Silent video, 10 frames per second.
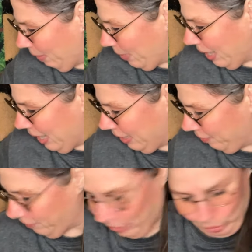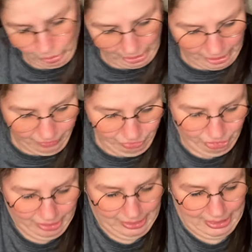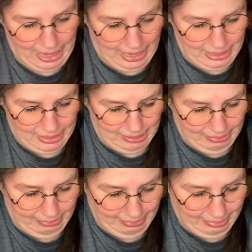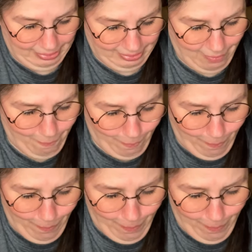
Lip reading: what kind of little gift she sent. Oh.